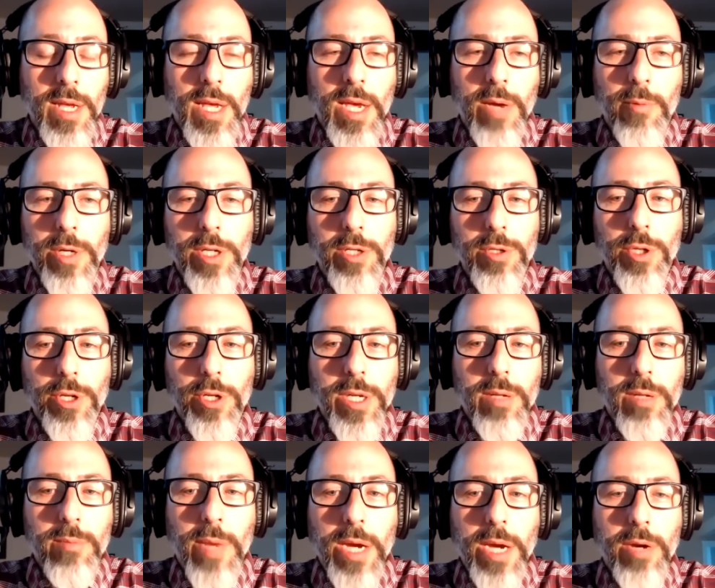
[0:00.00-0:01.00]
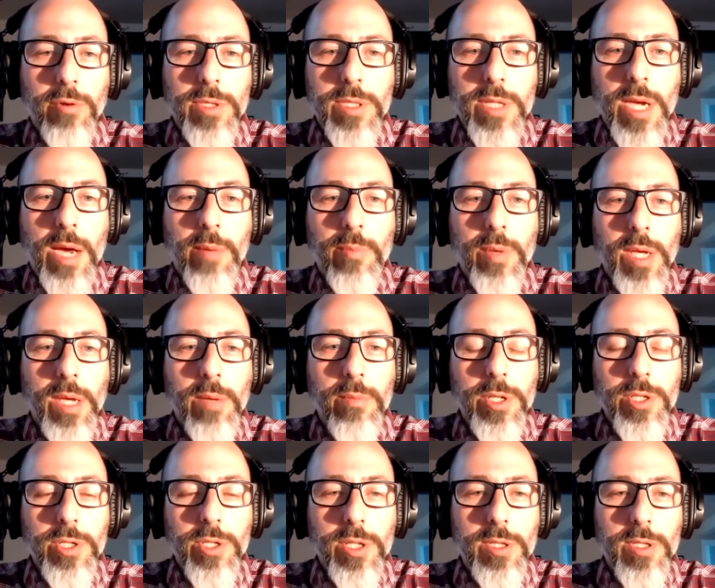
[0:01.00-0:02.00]
And when you look at microscopic
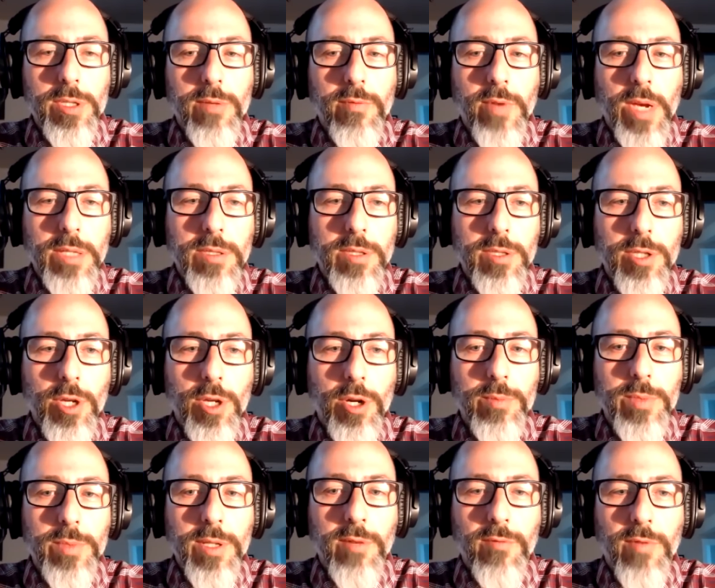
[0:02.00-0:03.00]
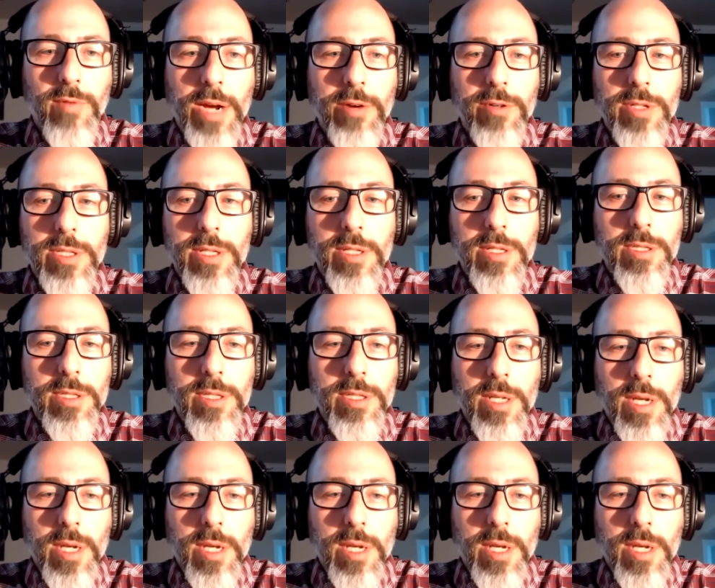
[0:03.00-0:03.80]
images of exosomes and viruses,